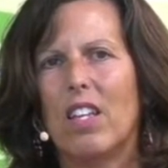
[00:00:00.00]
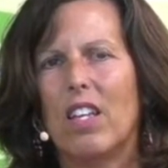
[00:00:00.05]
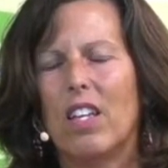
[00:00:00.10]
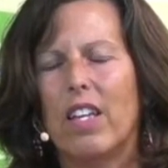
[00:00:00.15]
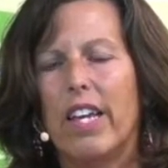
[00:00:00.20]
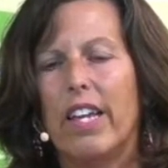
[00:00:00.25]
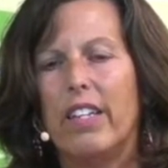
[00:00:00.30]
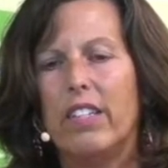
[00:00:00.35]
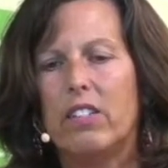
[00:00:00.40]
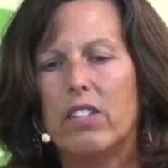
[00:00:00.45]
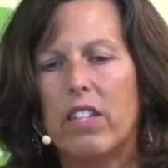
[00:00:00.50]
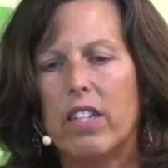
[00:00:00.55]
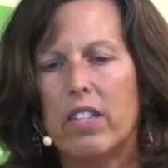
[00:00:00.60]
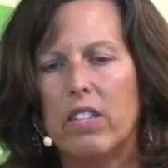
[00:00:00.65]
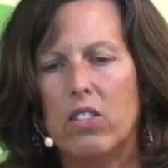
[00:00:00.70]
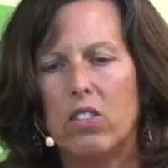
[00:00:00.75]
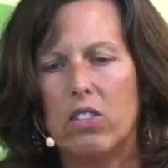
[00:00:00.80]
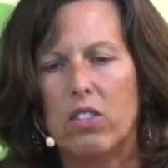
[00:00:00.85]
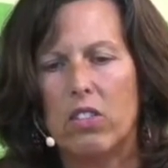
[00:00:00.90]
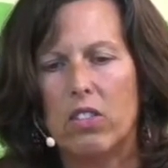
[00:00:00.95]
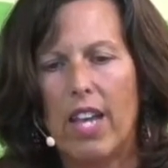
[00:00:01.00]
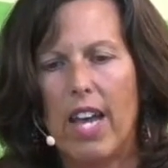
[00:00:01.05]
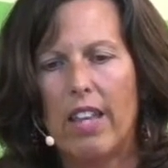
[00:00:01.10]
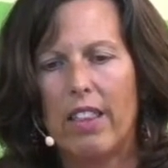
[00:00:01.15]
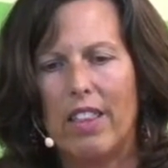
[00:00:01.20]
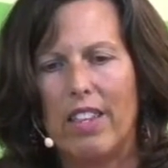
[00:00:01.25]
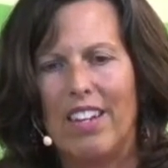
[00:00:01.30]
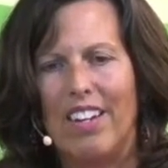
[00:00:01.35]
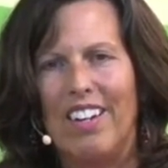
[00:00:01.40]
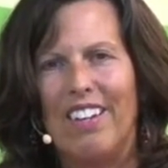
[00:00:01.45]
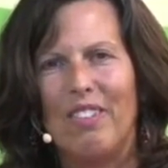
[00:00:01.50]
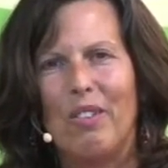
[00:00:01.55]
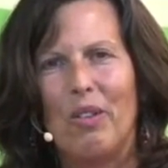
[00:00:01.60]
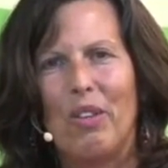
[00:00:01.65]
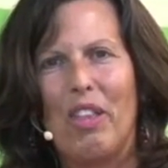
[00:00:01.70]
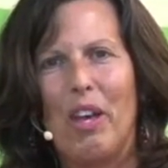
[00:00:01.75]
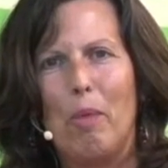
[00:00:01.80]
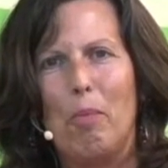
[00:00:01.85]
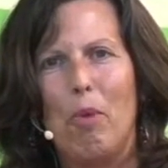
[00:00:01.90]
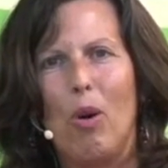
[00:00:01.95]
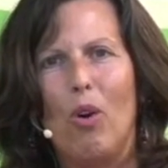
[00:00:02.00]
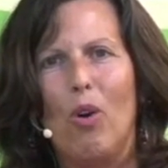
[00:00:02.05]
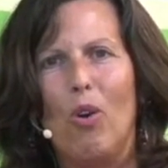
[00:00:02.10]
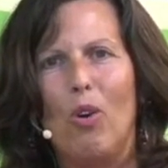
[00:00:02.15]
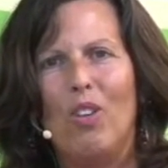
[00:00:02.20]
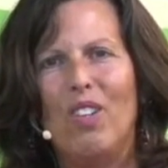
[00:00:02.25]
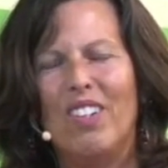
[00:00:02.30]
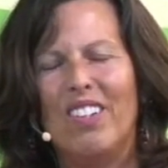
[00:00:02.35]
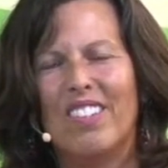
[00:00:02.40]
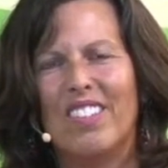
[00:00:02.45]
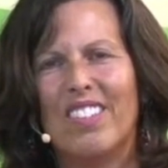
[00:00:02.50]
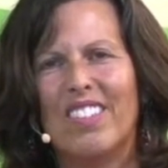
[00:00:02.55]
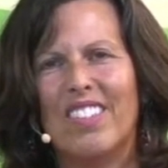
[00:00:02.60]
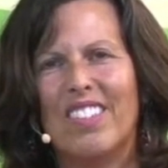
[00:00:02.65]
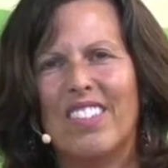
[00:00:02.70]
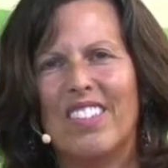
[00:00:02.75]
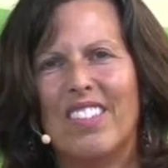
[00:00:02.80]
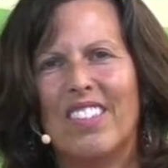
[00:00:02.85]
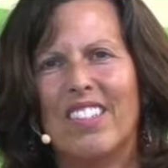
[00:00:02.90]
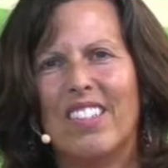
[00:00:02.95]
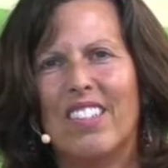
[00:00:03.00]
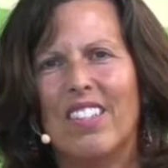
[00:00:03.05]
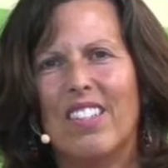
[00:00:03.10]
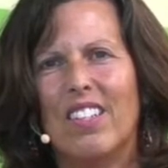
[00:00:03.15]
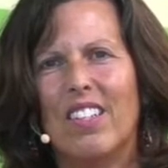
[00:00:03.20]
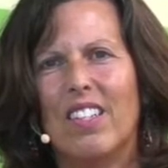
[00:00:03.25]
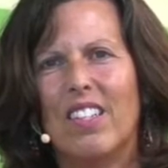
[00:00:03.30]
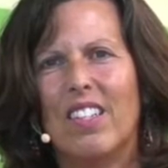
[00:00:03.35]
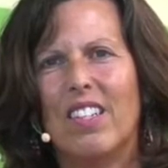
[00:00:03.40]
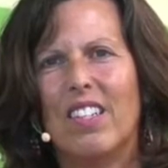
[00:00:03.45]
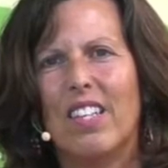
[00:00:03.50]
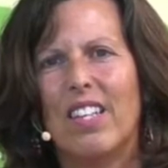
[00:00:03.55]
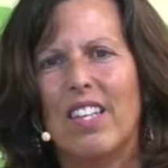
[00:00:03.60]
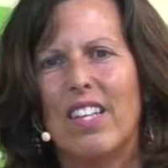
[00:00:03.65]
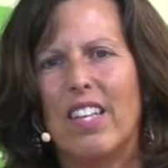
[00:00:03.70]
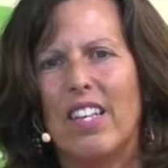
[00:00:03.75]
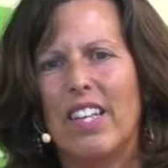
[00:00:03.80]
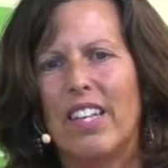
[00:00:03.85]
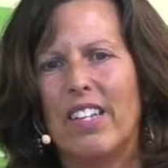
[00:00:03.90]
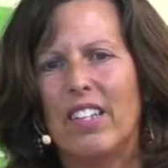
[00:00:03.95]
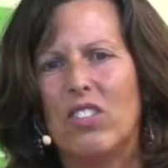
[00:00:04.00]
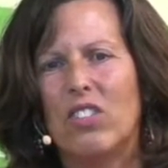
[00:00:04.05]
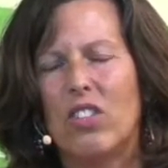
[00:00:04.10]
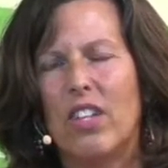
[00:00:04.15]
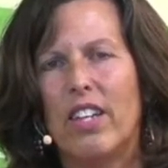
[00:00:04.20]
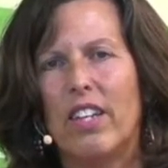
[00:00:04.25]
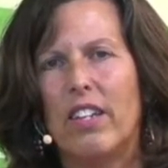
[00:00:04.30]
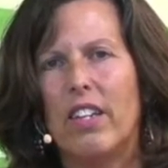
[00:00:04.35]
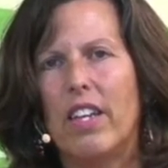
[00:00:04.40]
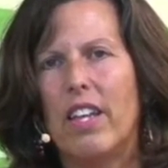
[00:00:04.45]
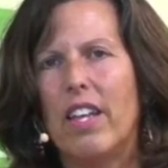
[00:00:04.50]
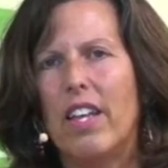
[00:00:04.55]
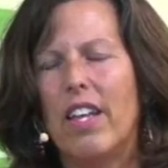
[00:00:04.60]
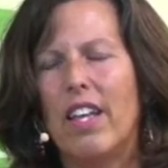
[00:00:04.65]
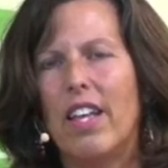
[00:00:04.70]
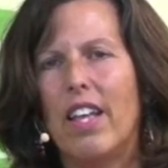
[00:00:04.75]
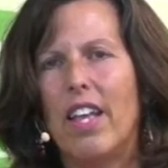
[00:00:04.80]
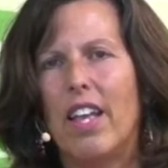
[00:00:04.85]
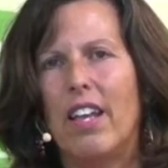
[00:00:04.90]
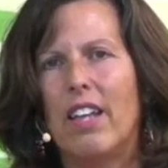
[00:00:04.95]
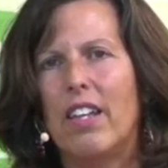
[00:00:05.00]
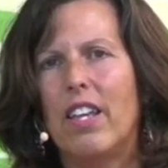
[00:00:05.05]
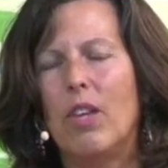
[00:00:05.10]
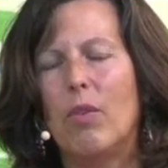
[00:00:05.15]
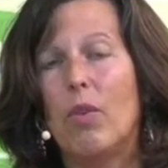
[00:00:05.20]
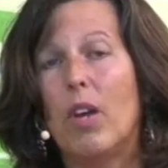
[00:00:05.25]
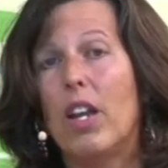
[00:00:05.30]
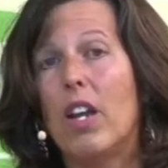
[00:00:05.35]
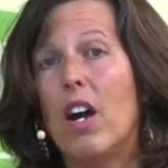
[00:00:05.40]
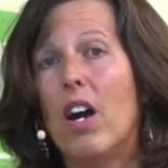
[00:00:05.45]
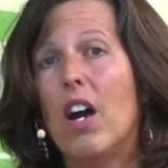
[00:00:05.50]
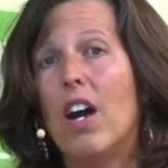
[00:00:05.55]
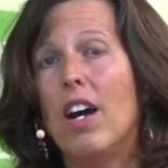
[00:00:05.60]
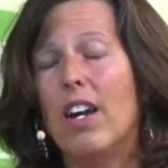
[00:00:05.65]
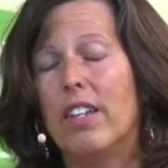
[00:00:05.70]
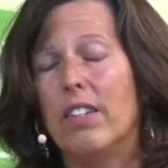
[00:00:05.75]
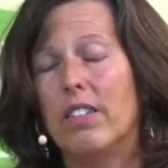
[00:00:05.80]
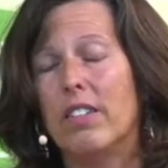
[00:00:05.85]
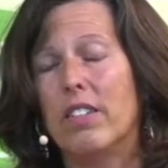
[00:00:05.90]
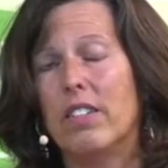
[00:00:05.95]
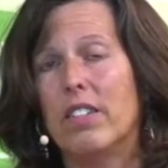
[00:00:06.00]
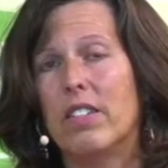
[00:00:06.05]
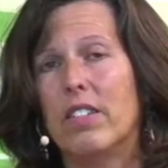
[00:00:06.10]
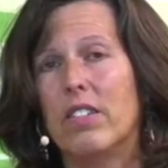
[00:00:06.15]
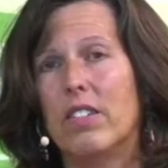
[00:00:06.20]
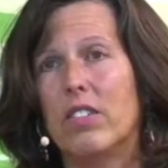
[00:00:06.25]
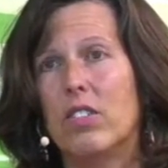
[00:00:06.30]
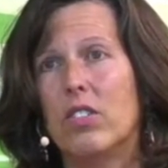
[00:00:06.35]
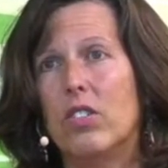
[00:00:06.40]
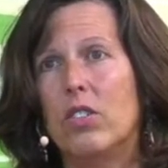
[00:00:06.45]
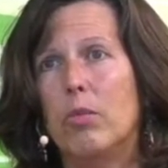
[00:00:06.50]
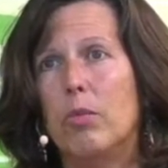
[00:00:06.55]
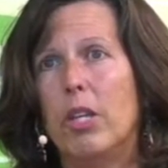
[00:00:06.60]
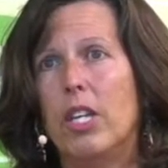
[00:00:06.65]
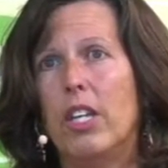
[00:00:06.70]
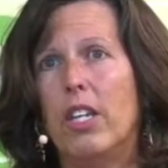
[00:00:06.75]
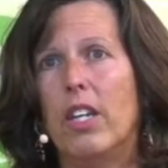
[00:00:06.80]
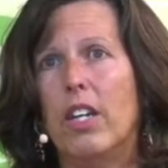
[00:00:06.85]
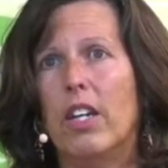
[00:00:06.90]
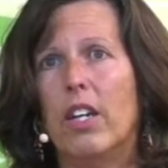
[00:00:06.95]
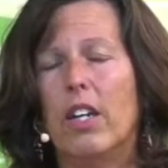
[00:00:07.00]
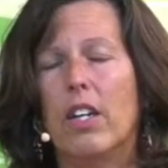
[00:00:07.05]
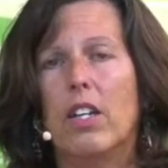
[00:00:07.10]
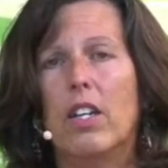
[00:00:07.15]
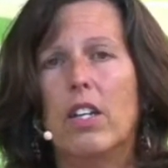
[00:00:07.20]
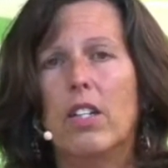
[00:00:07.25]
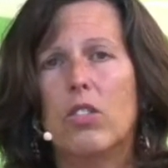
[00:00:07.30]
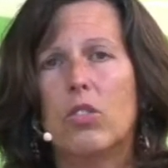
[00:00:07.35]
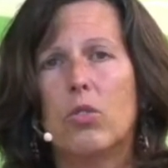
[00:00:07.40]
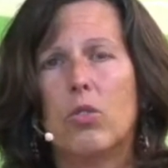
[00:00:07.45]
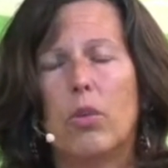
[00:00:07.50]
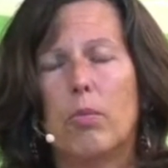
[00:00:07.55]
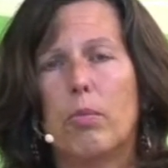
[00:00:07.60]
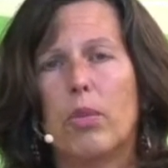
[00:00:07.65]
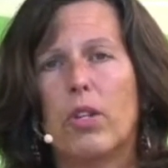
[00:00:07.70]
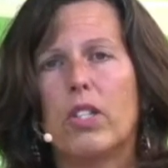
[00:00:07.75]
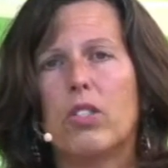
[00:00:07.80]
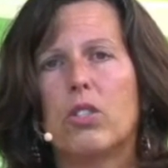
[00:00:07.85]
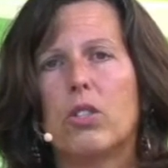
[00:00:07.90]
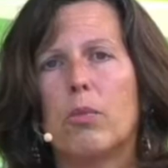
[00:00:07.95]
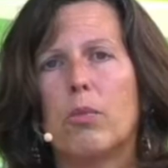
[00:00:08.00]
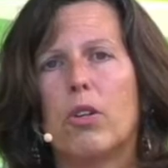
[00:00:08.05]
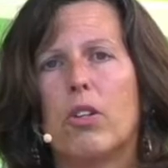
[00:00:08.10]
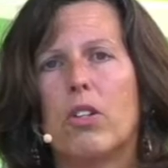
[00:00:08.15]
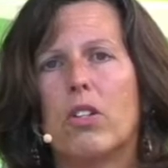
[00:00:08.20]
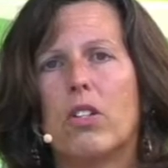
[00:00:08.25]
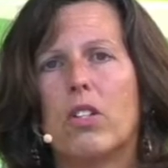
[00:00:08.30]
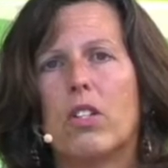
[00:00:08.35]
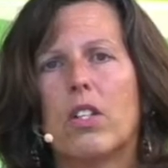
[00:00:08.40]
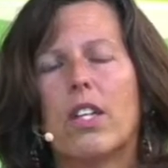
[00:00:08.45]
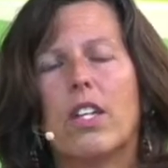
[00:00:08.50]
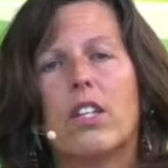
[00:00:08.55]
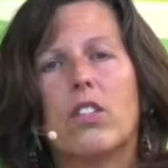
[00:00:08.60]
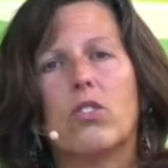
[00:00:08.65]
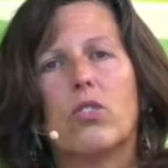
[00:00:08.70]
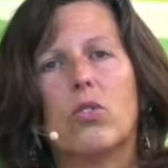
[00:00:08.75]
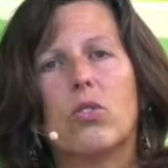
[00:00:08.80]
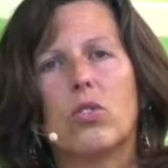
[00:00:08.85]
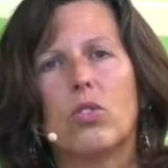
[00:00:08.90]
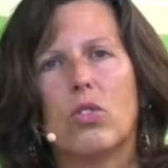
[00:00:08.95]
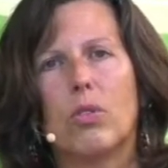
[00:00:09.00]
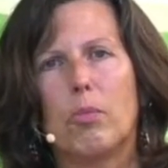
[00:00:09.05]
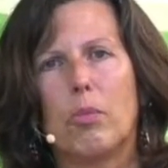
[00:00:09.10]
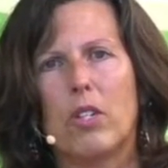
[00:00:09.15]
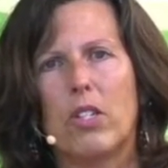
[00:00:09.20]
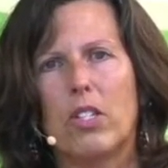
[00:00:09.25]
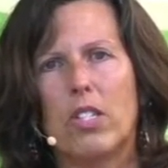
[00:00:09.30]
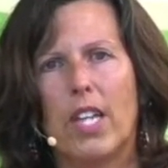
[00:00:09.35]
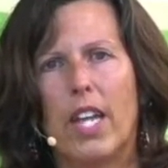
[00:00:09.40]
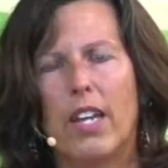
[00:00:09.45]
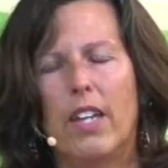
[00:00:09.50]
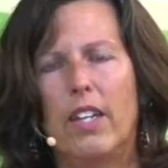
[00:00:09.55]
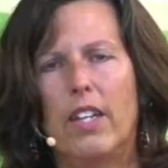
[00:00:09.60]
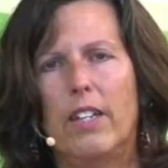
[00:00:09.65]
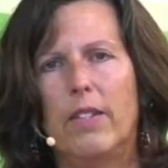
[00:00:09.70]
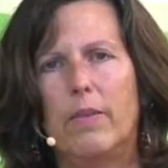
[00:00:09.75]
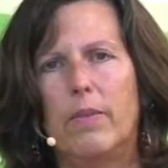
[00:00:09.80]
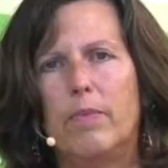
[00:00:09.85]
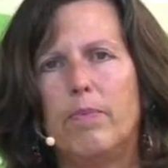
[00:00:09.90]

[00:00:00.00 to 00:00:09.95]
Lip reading: And he said he just sat there with that bowl. And he said he went on to be a school principal and a school superintendent.